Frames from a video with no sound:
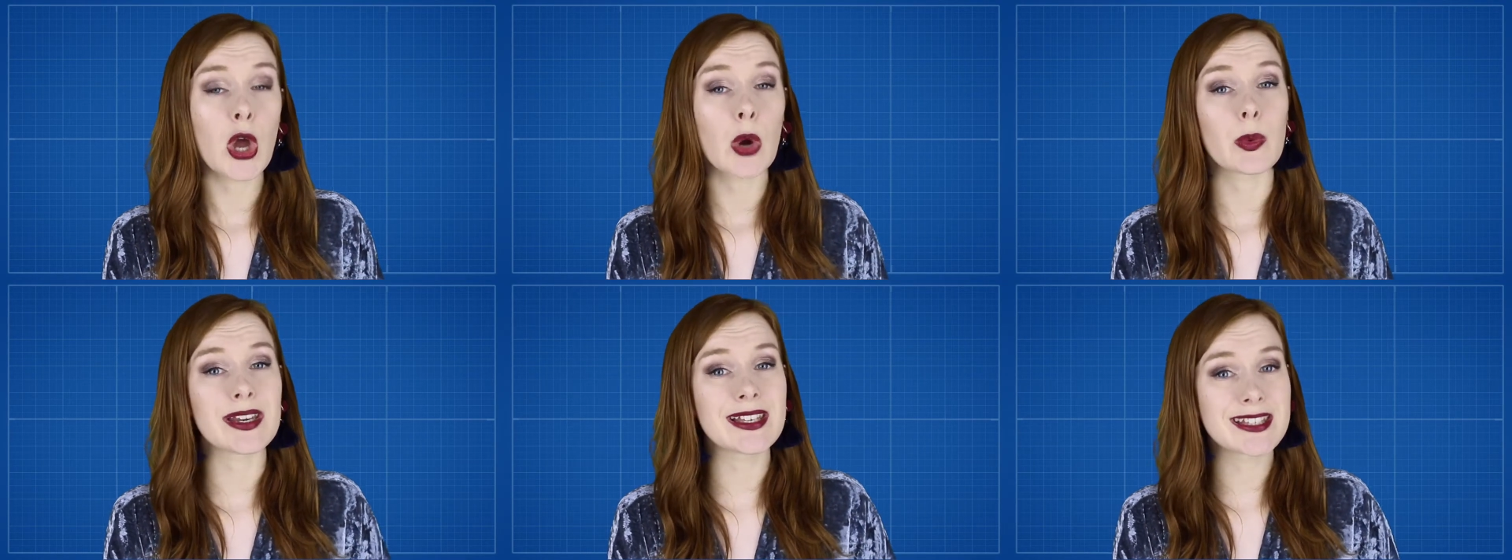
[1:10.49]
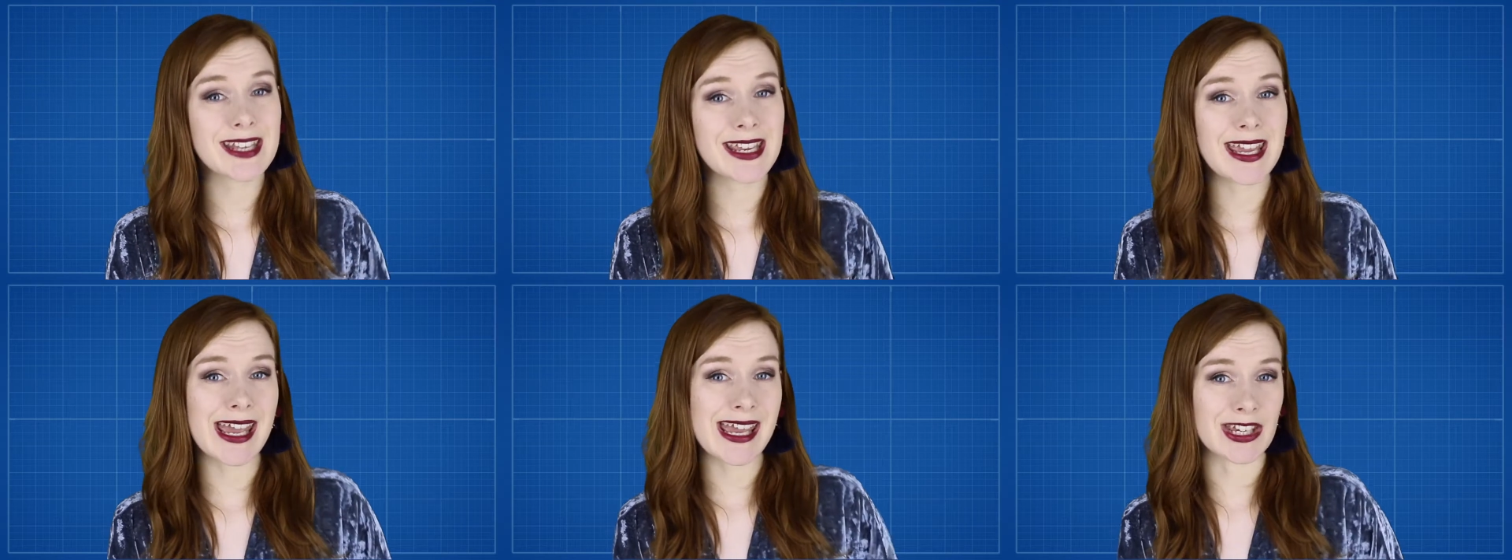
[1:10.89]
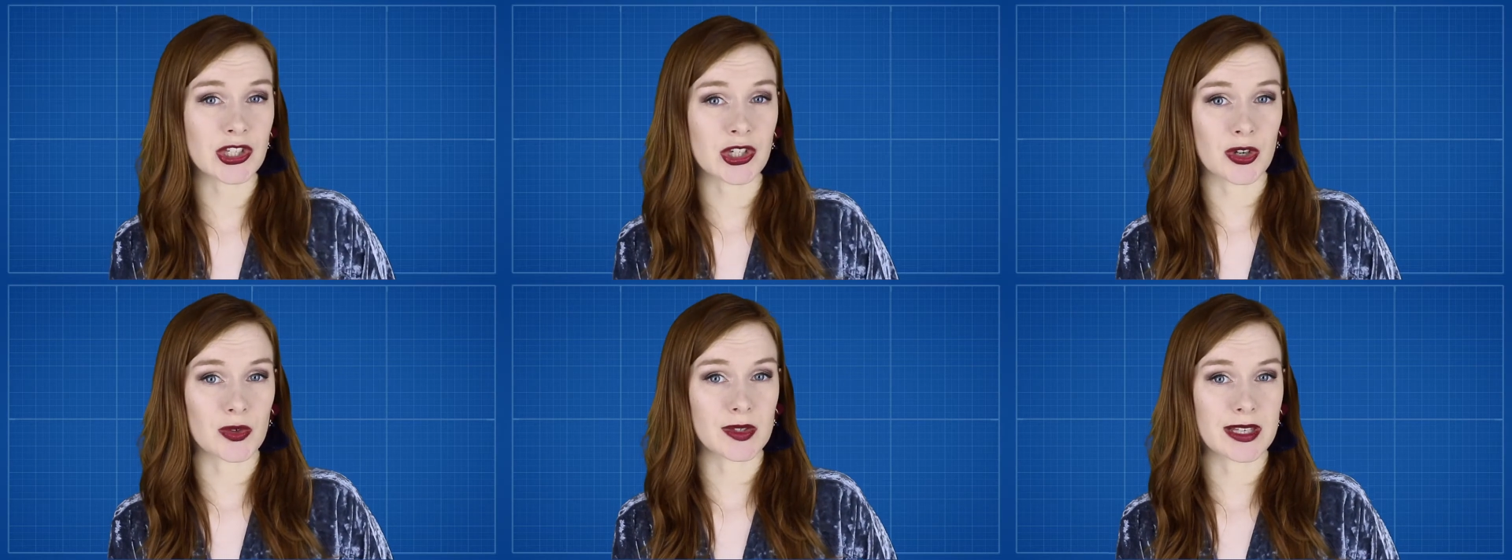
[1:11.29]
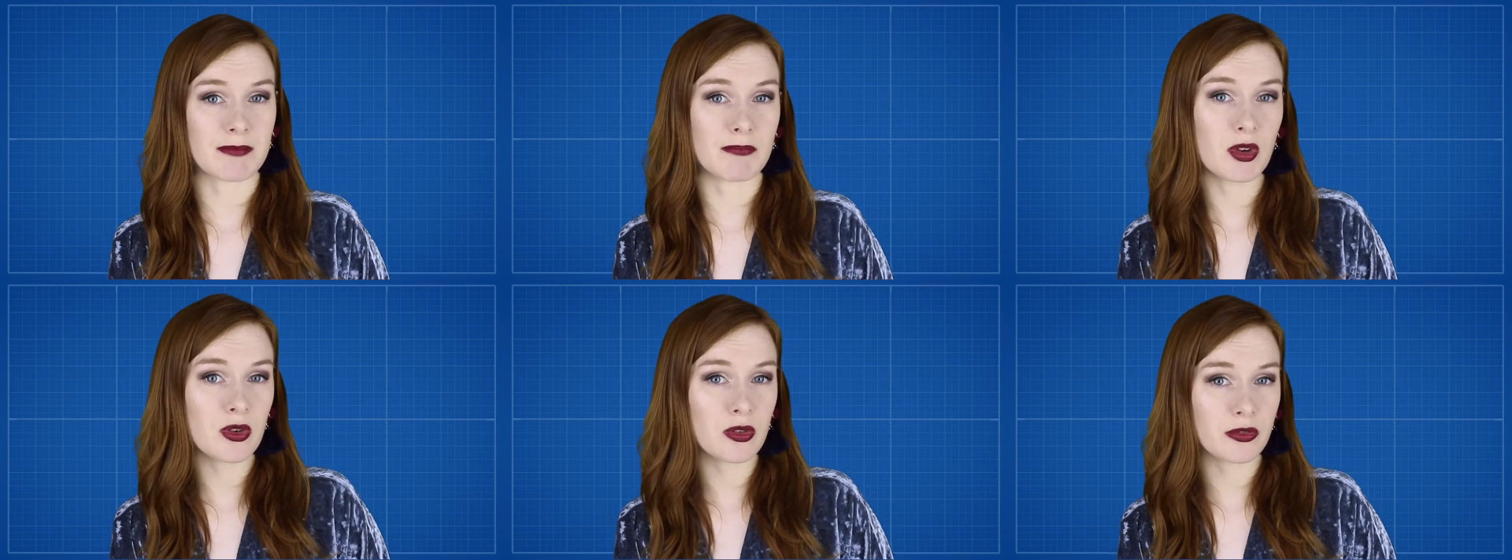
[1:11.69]
we see issues
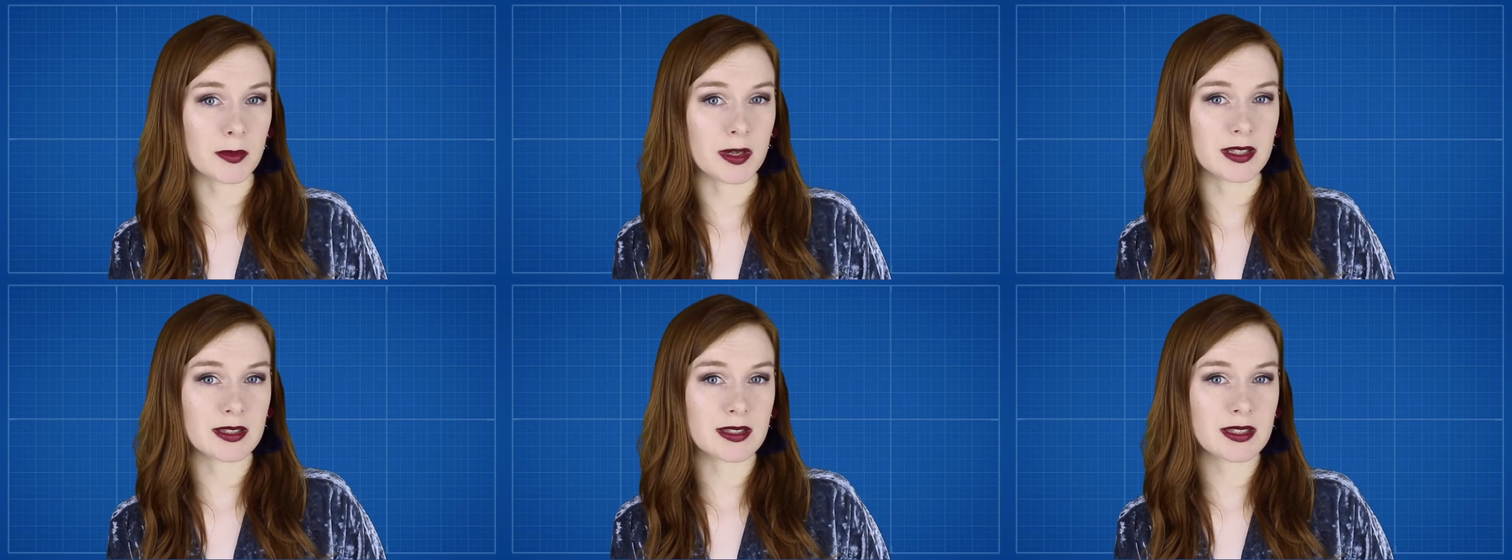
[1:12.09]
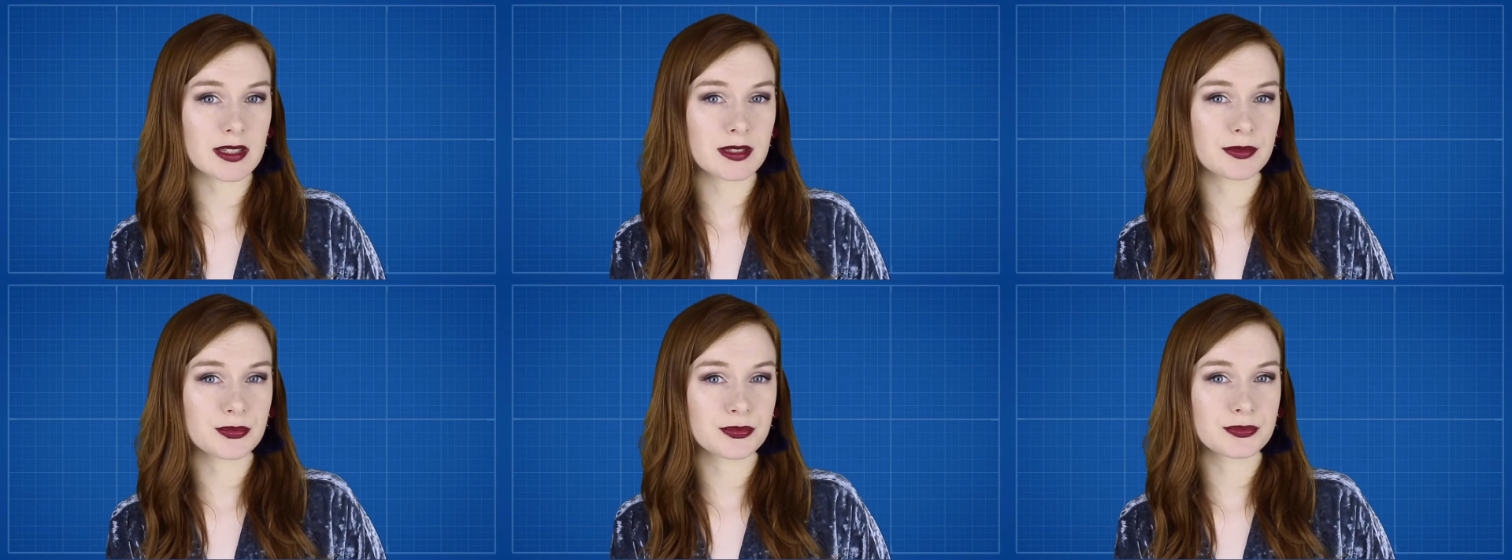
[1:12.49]
in movement.